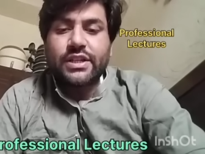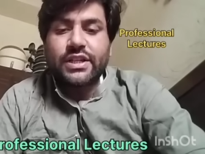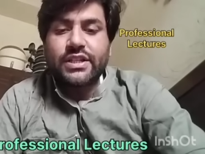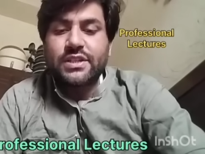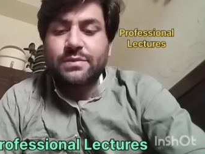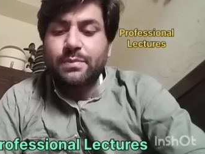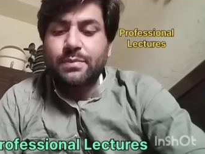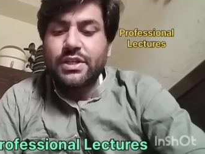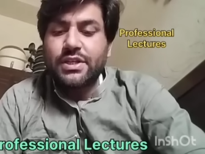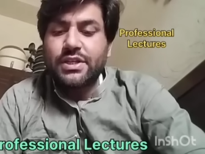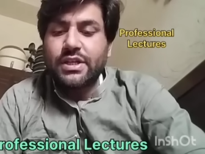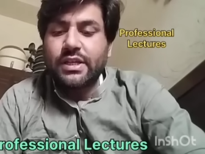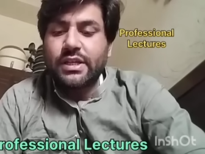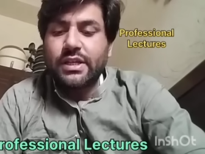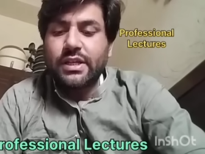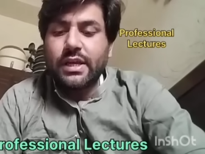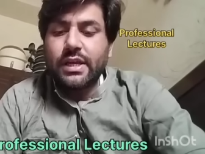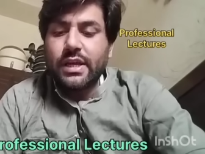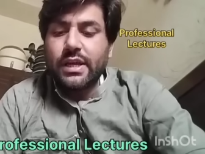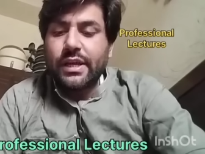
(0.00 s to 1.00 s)

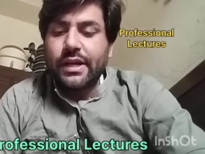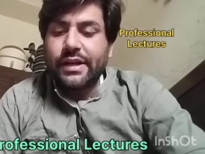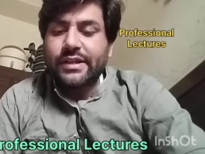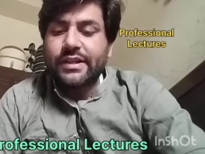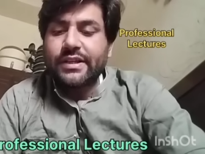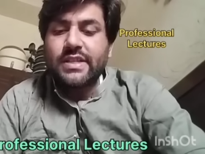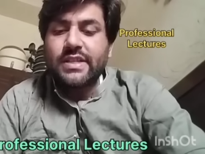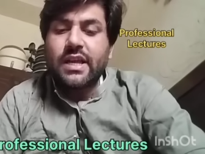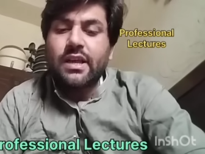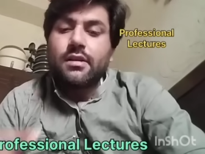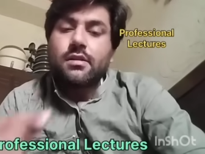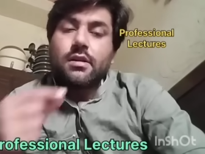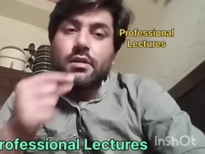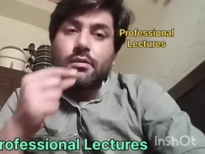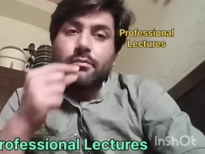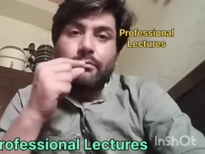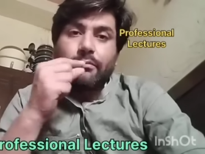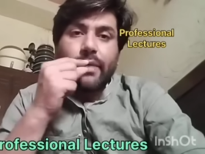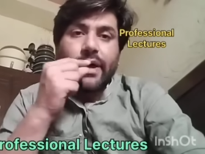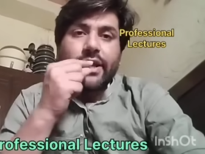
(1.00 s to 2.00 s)
especially it is a
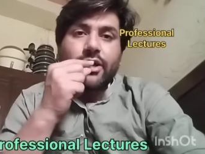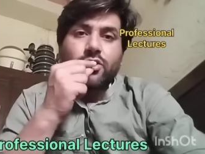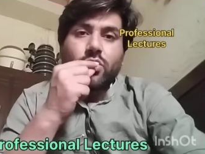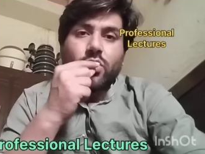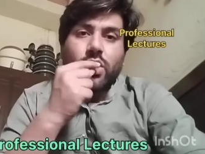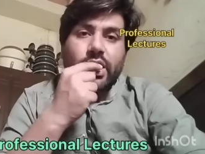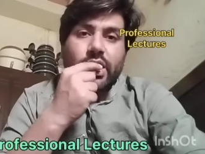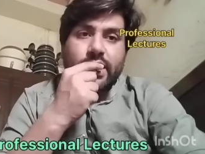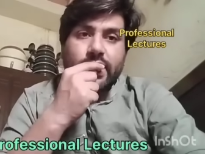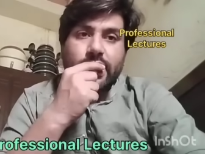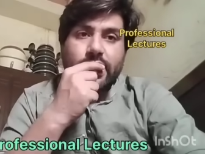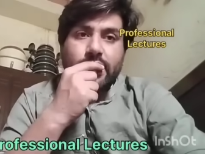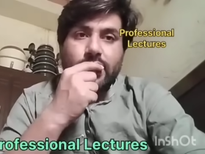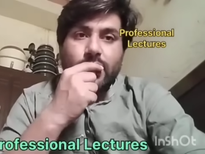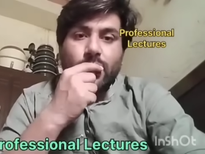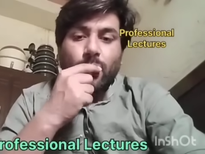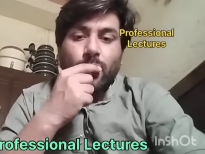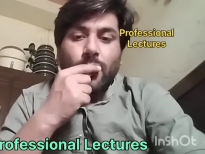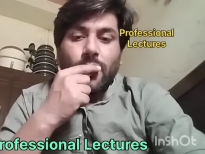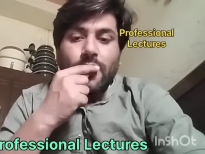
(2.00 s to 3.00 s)

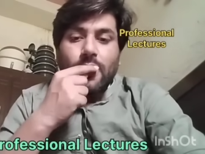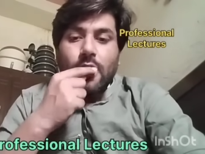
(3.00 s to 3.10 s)
microorganism.